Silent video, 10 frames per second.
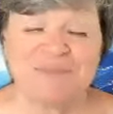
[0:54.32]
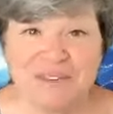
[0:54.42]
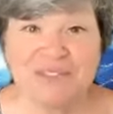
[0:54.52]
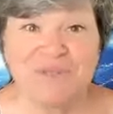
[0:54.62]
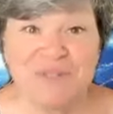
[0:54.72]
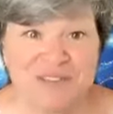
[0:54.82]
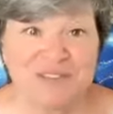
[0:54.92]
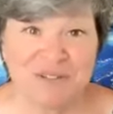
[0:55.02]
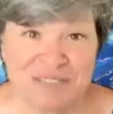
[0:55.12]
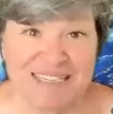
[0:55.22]
to be two years
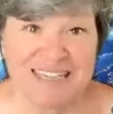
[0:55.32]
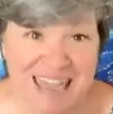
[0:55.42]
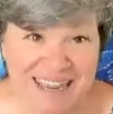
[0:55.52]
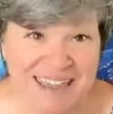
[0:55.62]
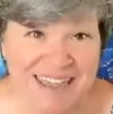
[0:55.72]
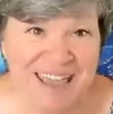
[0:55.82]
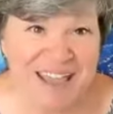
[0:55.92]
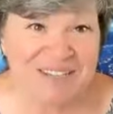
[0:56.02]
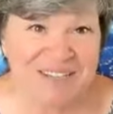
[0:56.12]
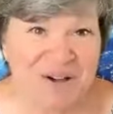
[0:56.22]
old today.
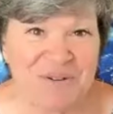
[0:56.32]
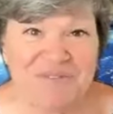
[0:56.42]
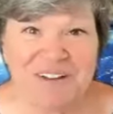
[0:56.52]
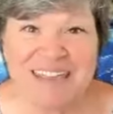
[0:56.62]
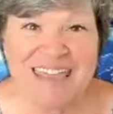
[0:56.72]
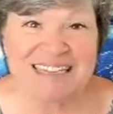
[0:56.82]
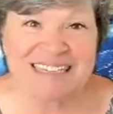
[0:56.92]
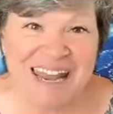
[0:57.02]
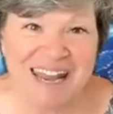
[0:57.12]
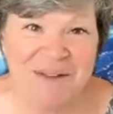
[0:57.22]
Mm-hmm. So mm. really excited.